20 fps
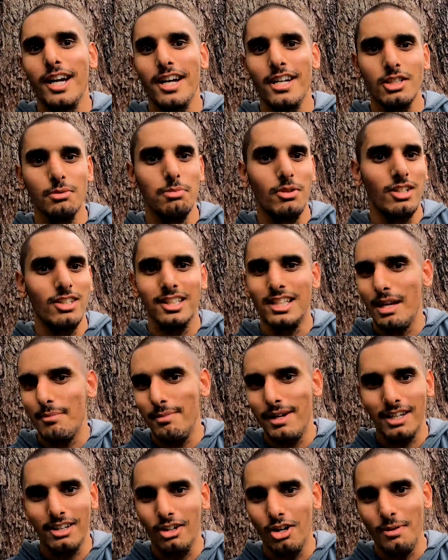I just wanted to get
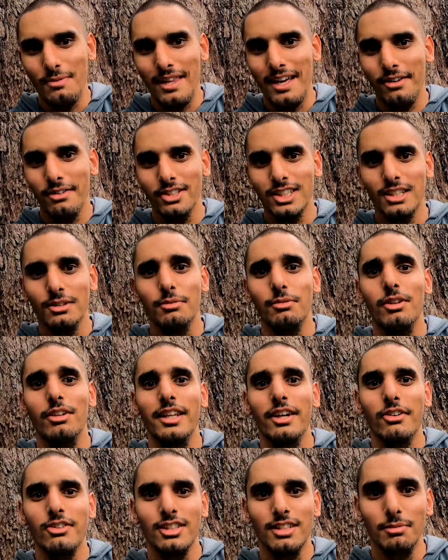back home. That
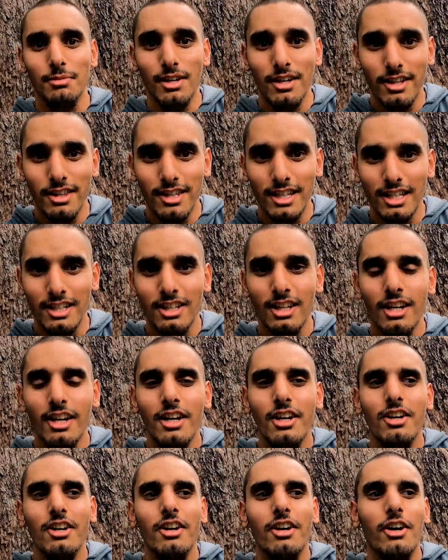was the one thing
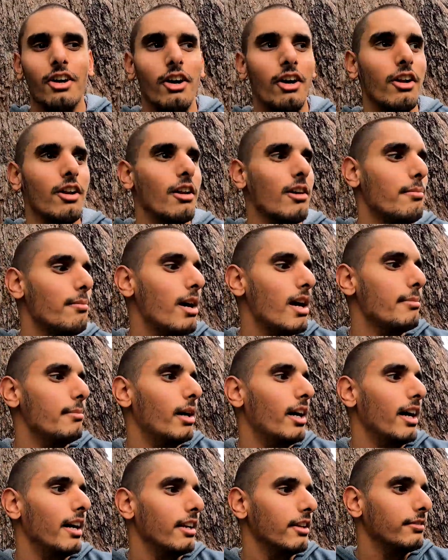on my
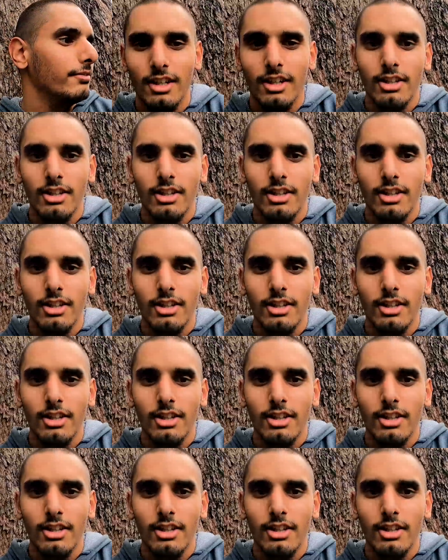mind.